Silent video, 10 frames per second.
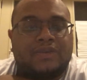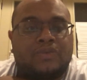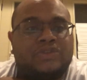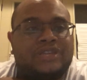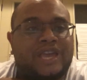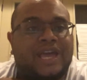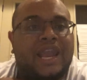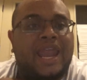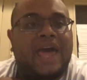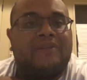will
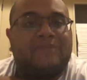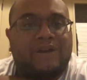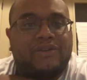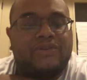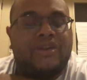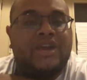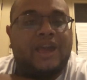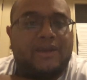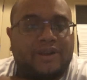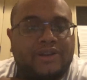say a lot about your
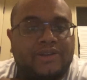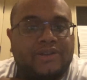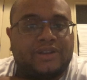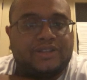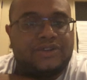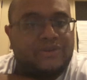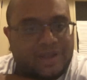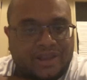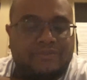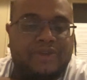character to
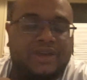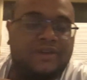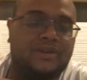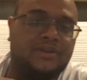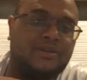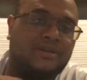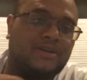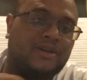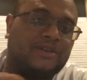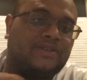your enemy,
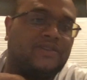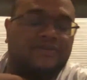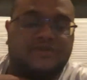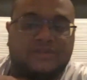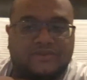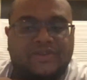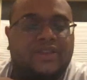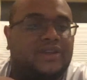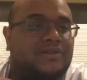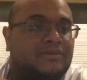to the
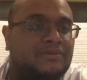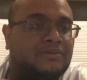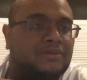villain.